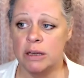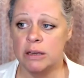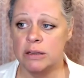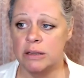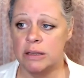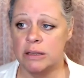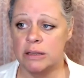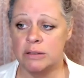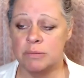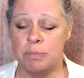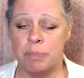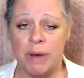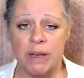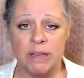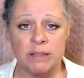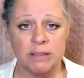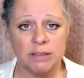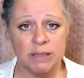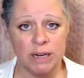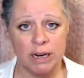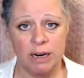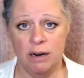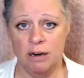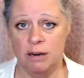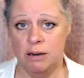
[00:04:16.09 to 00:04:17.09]
as best
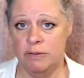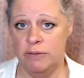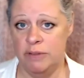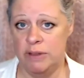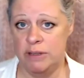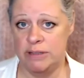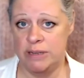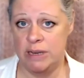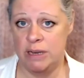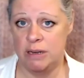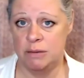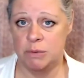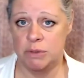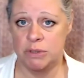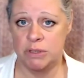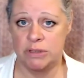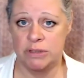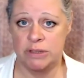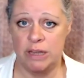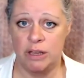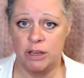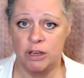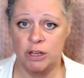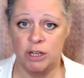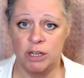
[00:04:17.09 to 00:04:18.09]
care of these animals as
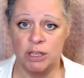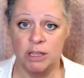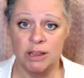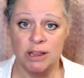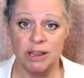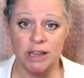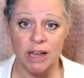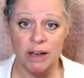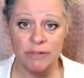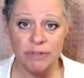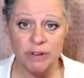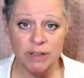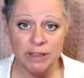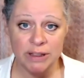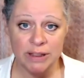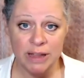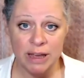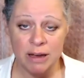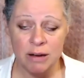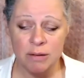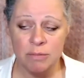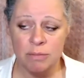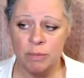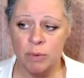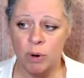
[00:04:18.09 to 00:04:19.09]
they could, loving
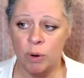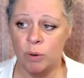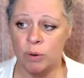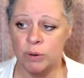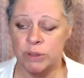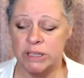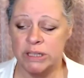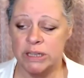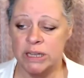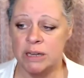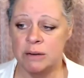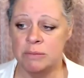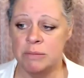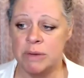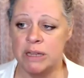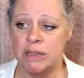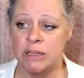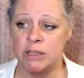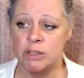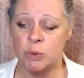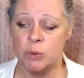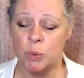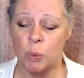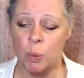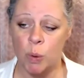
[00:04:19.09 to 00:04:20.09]
them, holding them. And
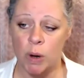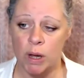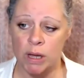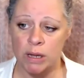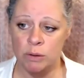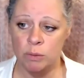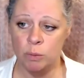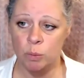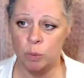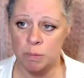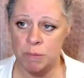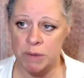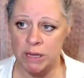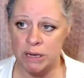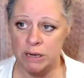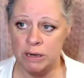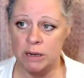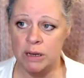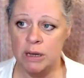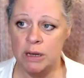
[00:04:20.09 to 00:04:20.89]
this one woman